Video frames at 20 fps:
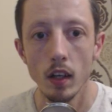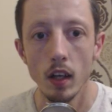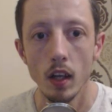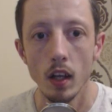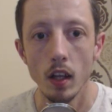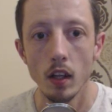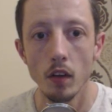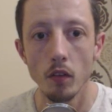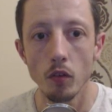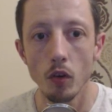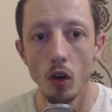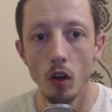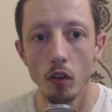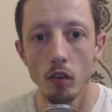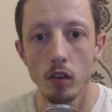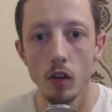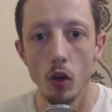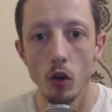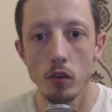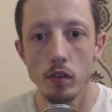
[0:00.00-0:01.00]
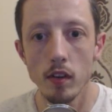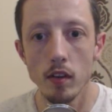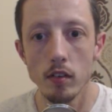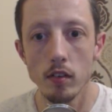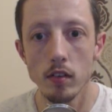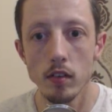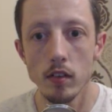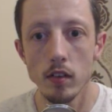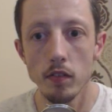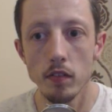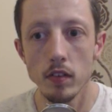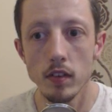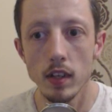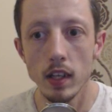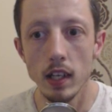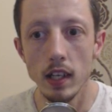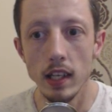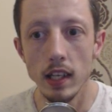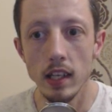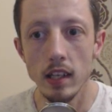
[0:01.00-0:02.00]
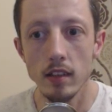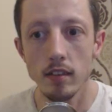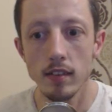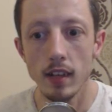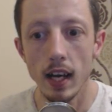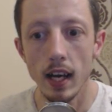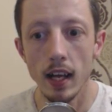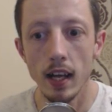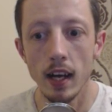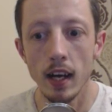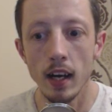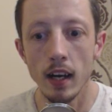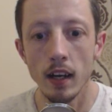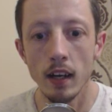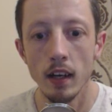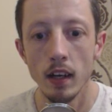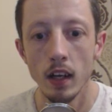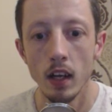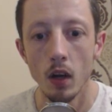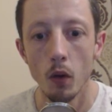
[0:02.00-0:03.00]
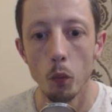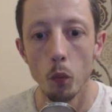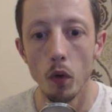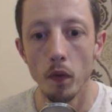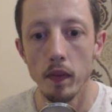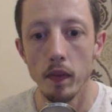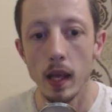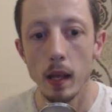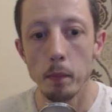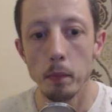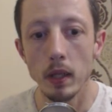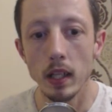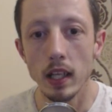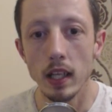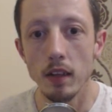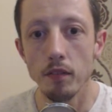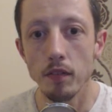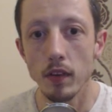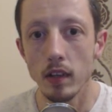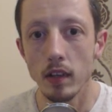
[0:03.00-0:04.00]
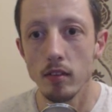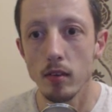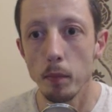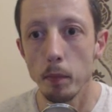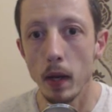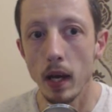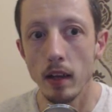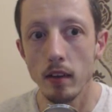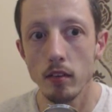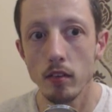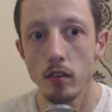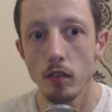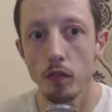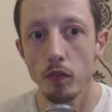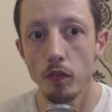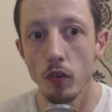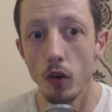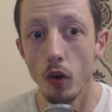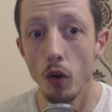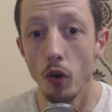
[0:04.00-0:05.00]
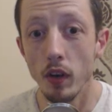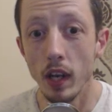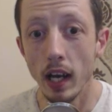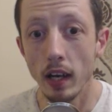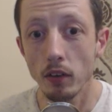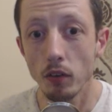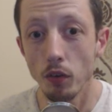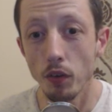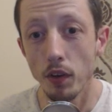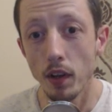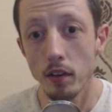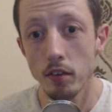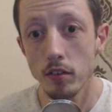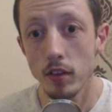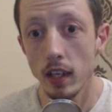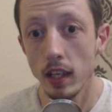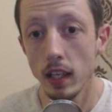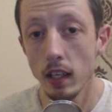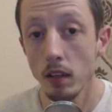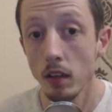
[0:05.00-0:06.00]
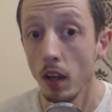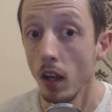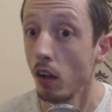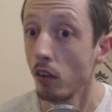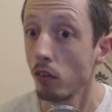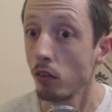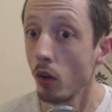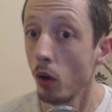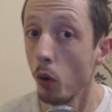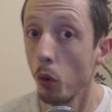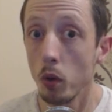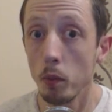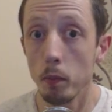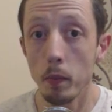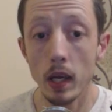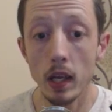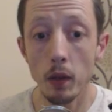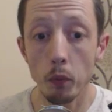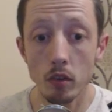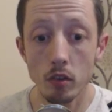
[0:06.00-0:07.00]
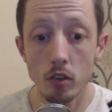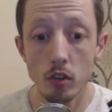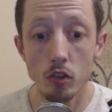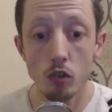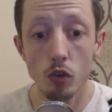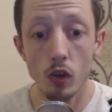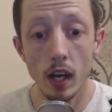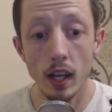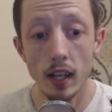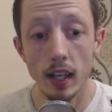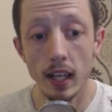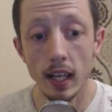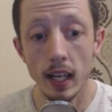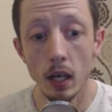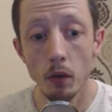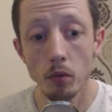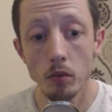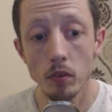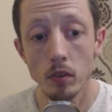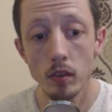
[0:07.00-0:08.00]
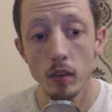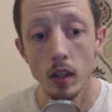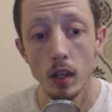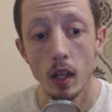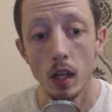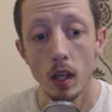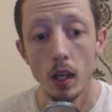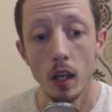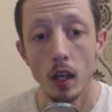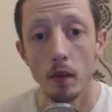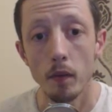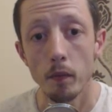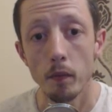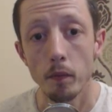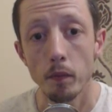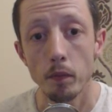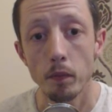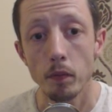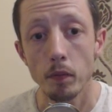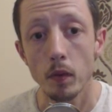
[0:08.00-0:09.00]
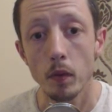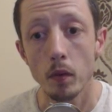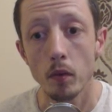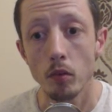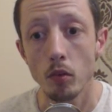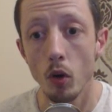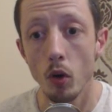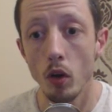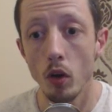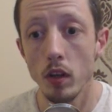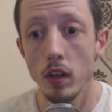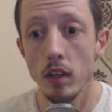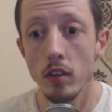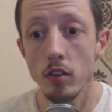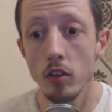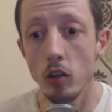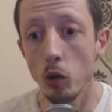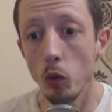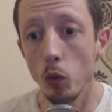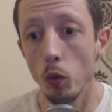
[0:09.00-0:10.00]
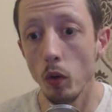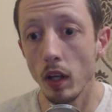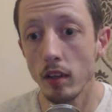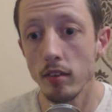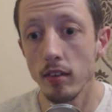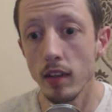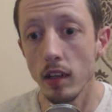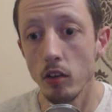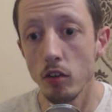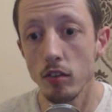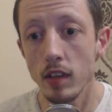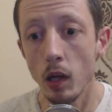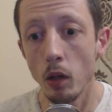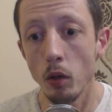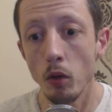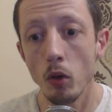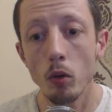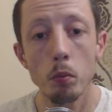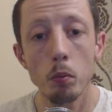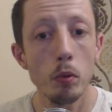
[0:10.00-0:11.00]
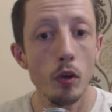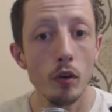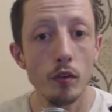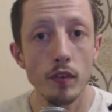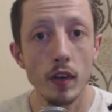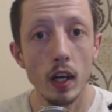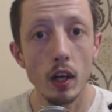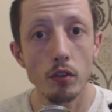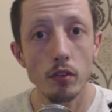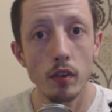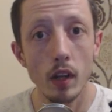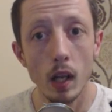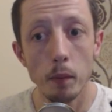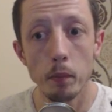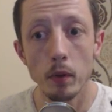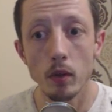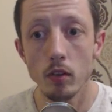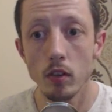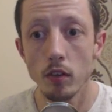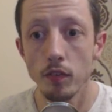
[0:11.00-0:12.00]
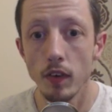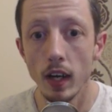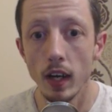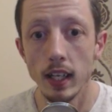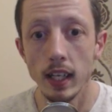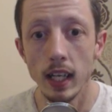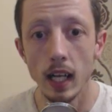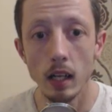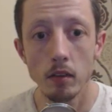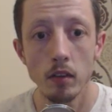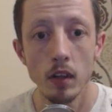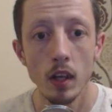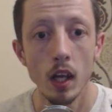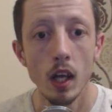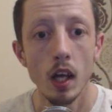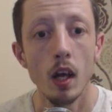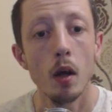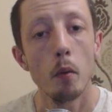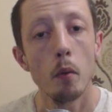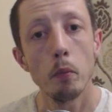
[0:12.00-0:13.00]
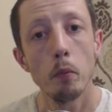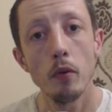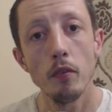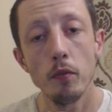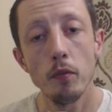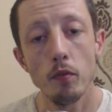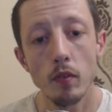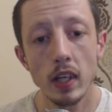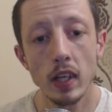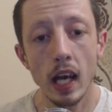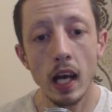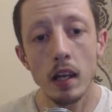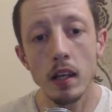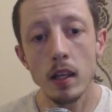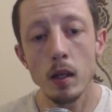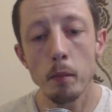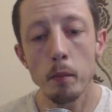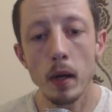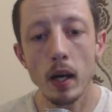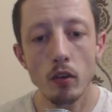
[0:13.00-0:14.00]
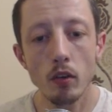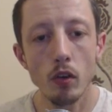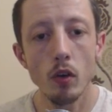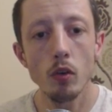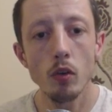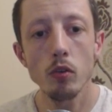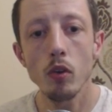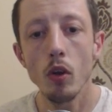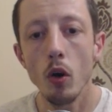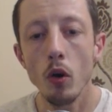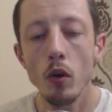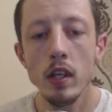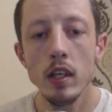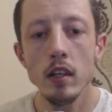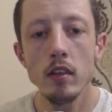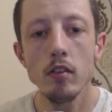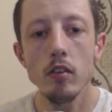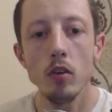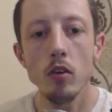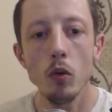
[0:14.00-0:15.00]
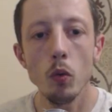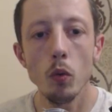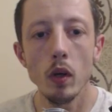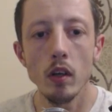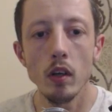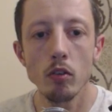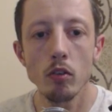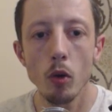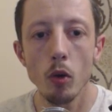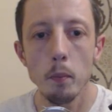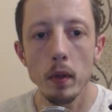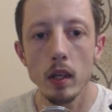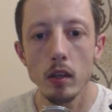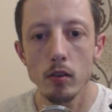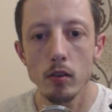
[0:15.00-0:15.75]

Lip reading: they've got a low sensitivity, and these are what they believe is the best for Nacon Destiny. So you may want to try that out. So all you need to do, like I said, just download profiles and you'll be able to find that. But regarding the macros, all you need to do is come here to